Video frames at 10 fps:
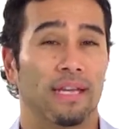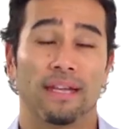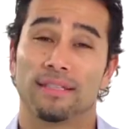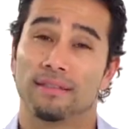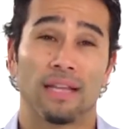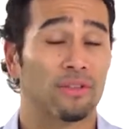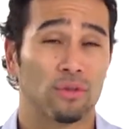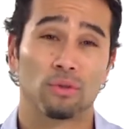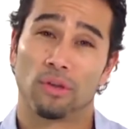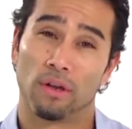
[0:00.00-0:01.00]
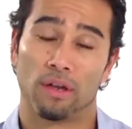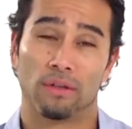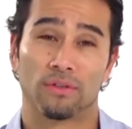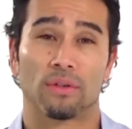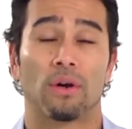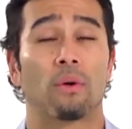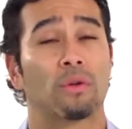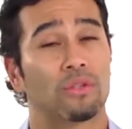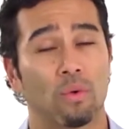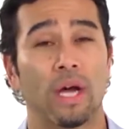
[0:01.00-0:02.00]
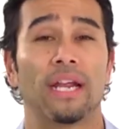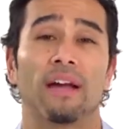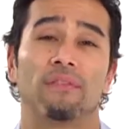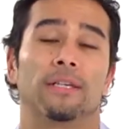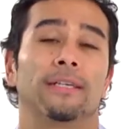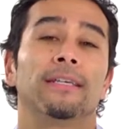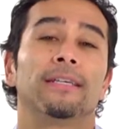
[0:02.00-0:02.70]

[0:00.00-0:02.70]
And not too tall, so I was quite heavy.